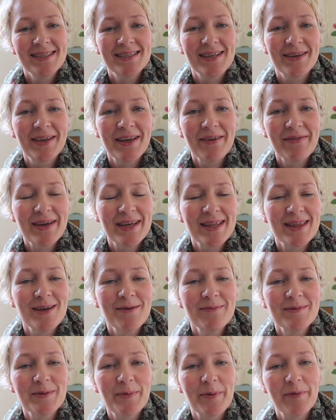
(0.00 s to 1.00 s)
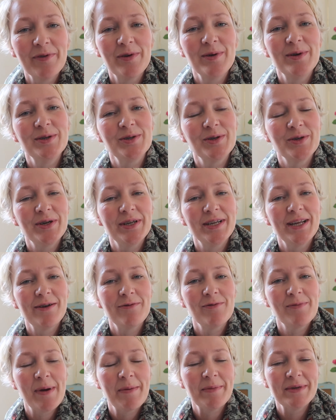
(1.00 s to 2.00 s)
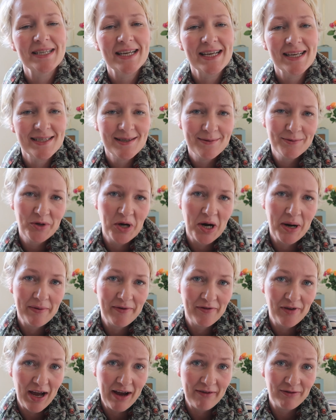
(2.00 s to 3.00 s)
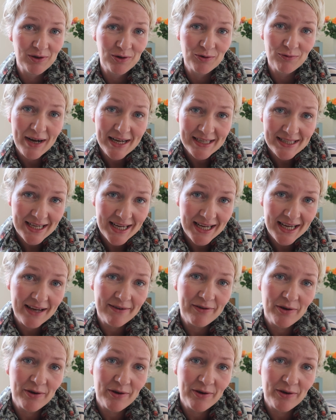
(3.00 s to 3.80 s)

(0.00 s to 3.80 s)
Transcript: So give it a thumbs up if you enjoyed it. Remember to hit subscribe if you haven't already.